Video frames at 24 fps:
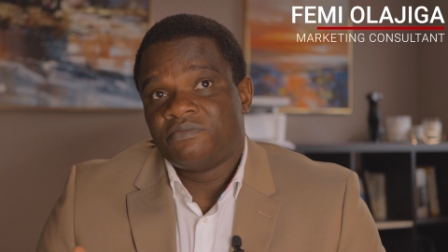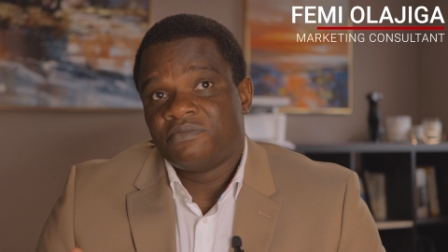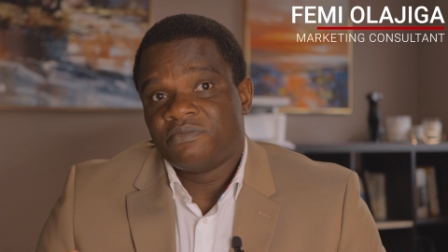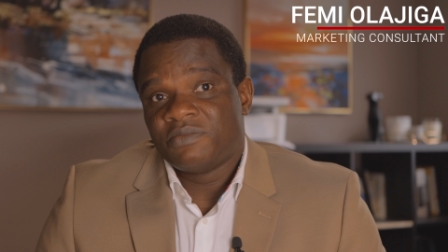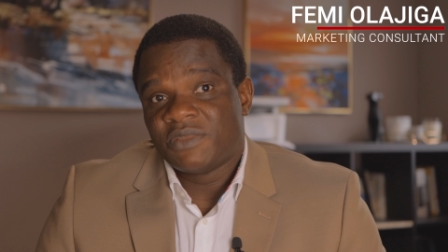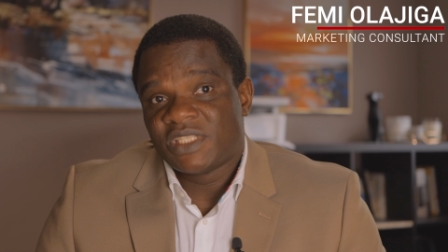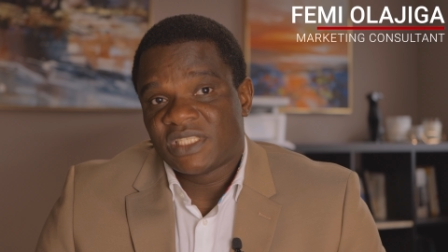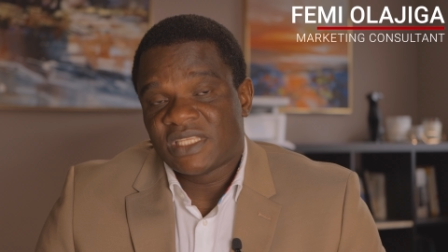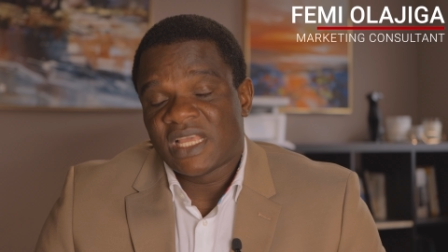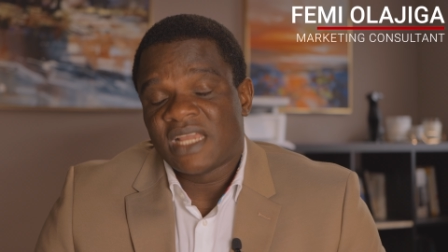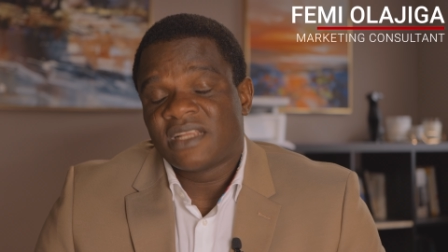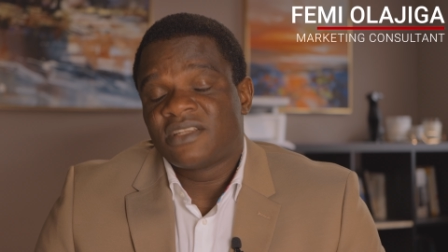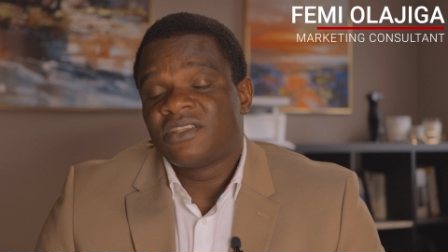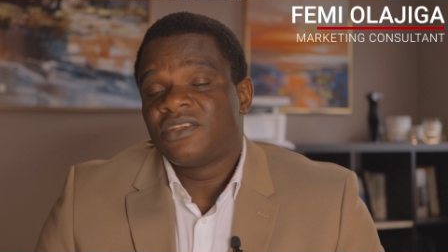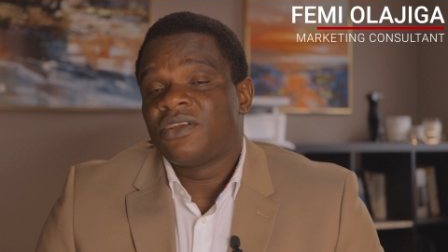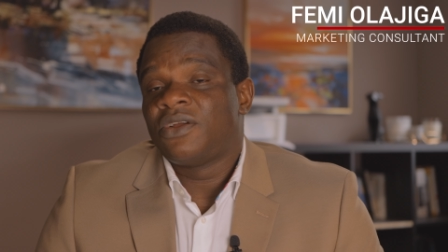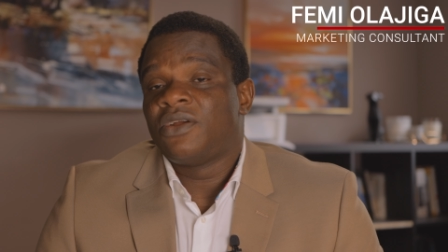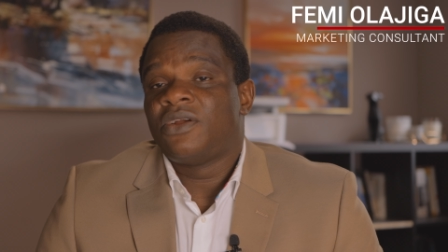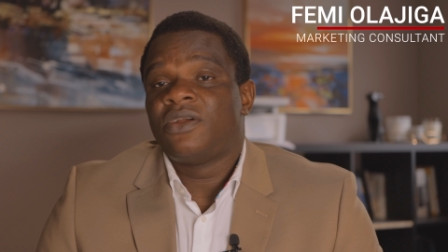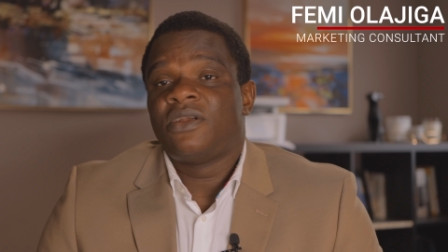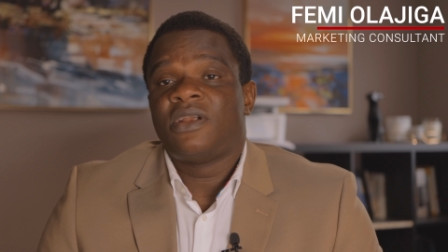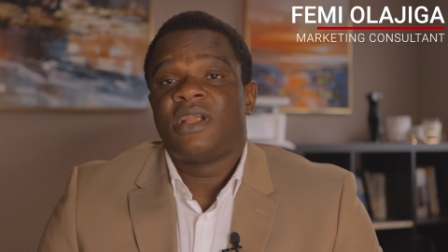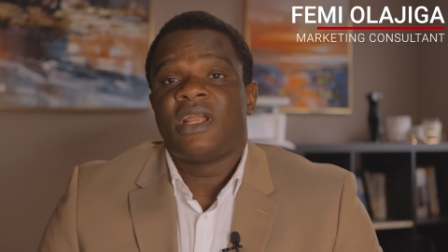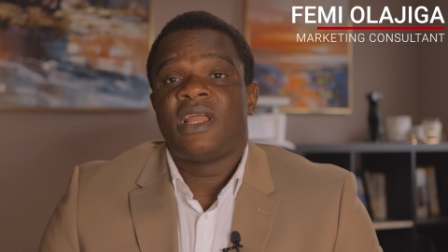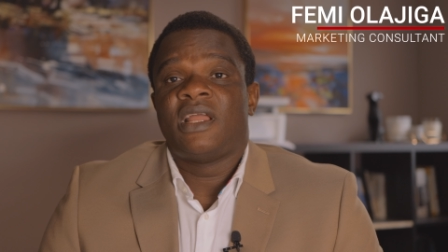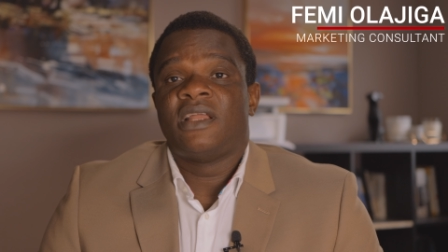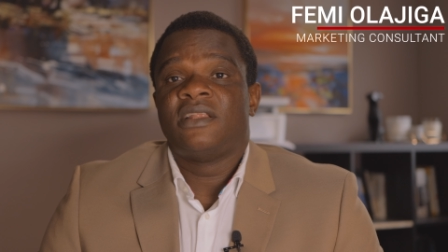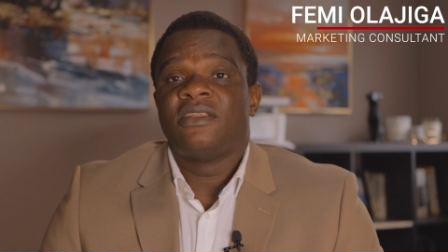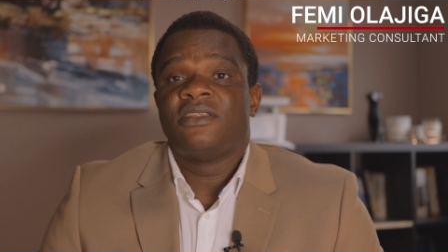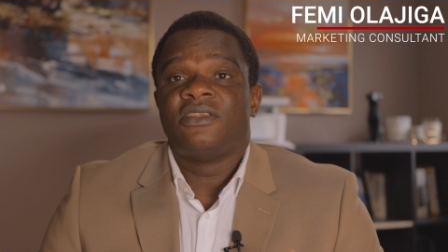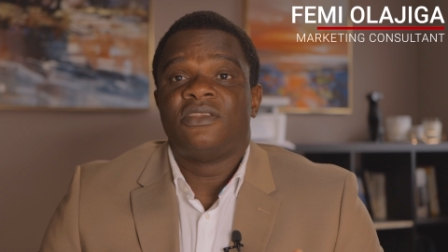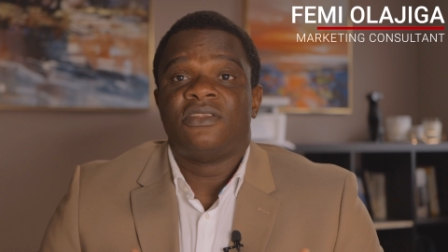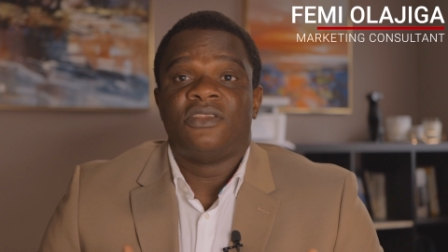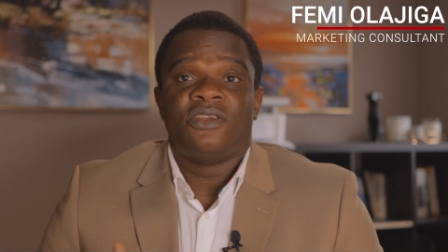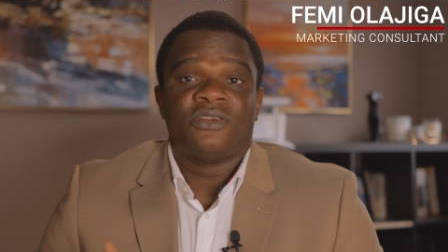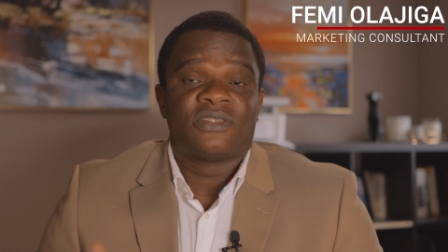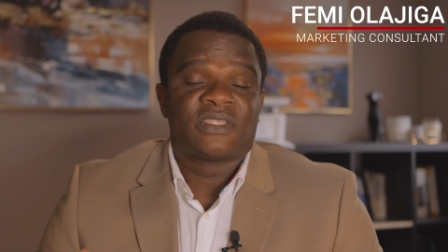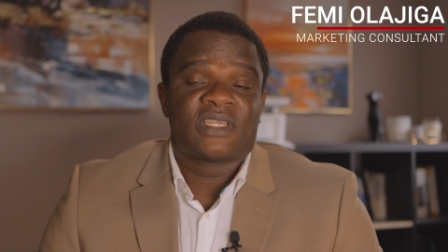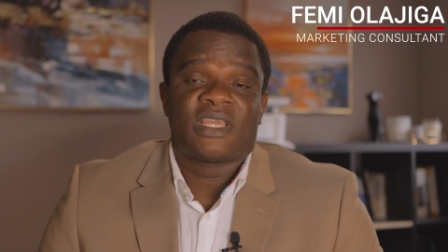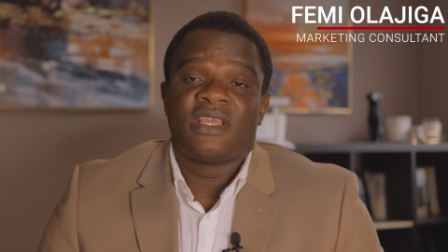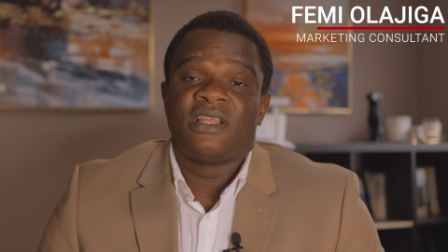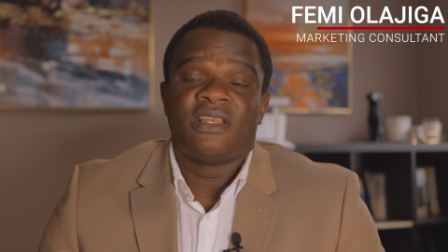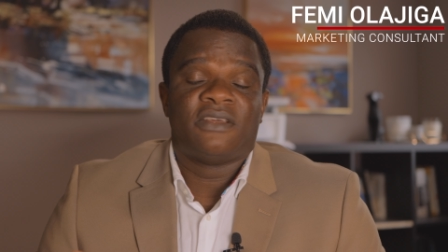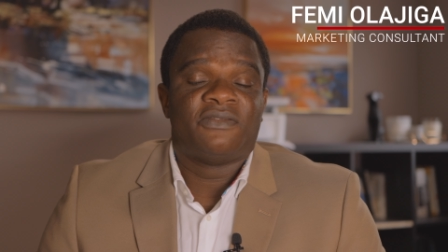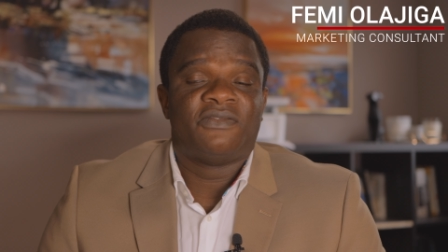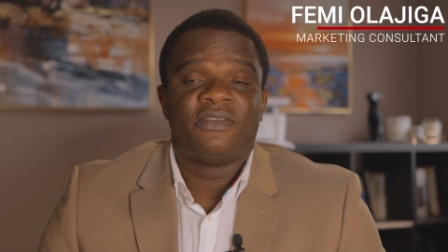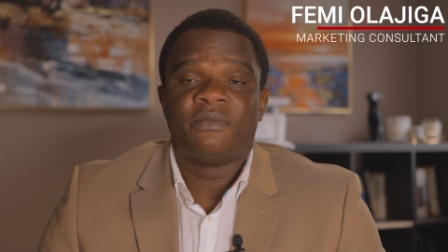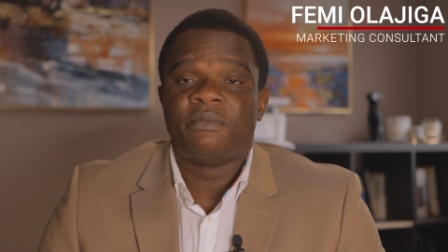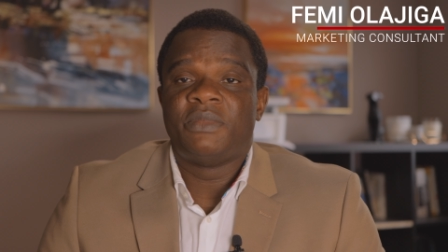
sector and your skill of